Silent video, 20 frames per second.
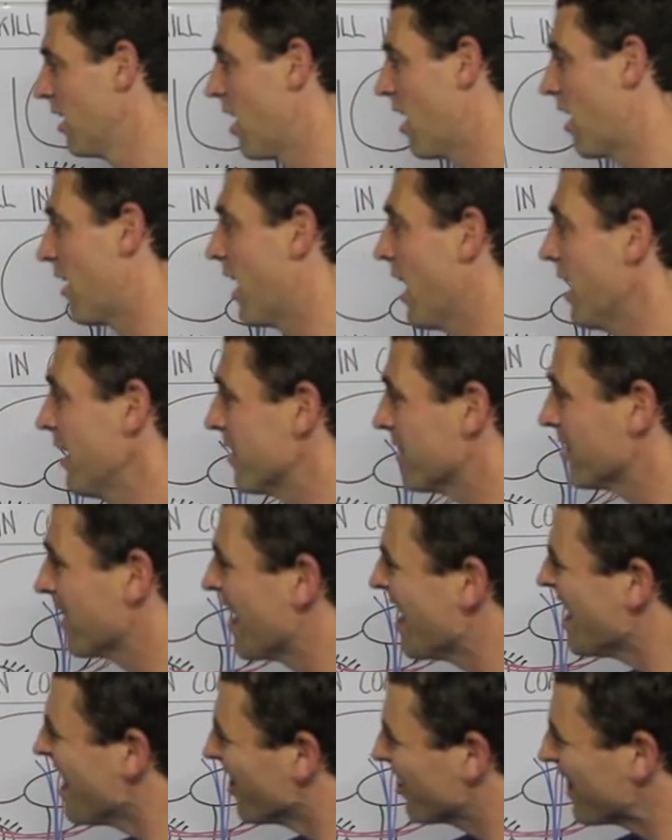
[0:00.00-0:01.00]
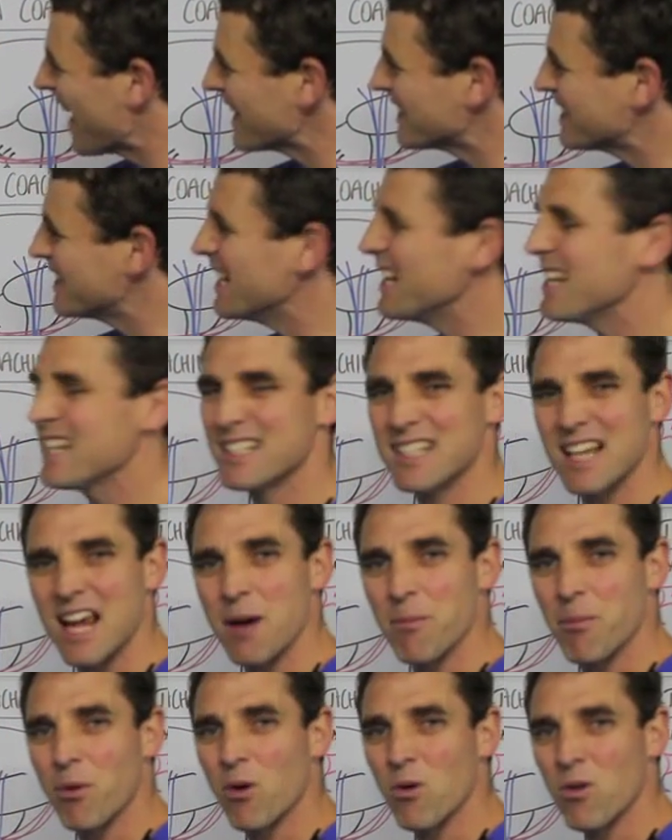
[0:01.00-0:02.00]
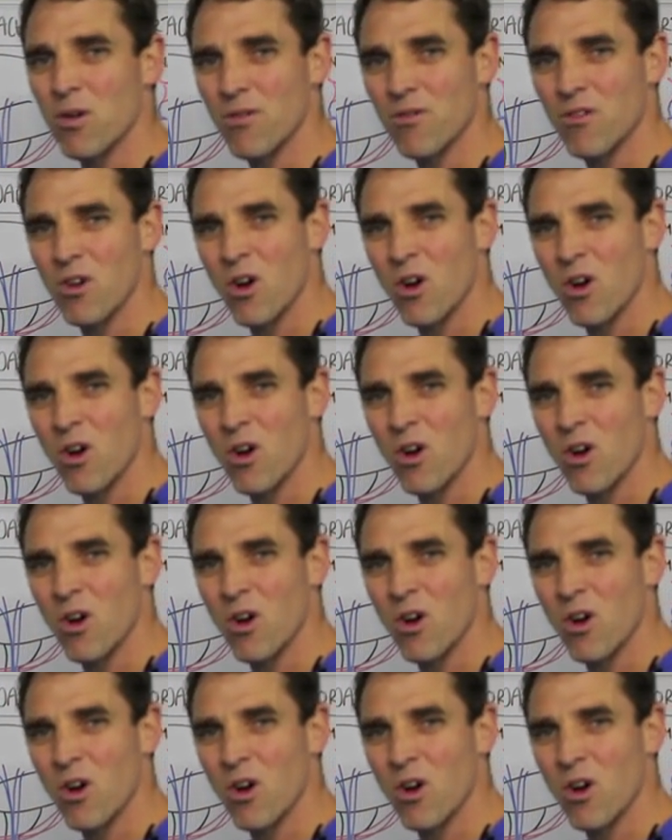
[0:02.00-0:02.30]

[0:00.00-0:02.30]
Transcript: All right? That's an example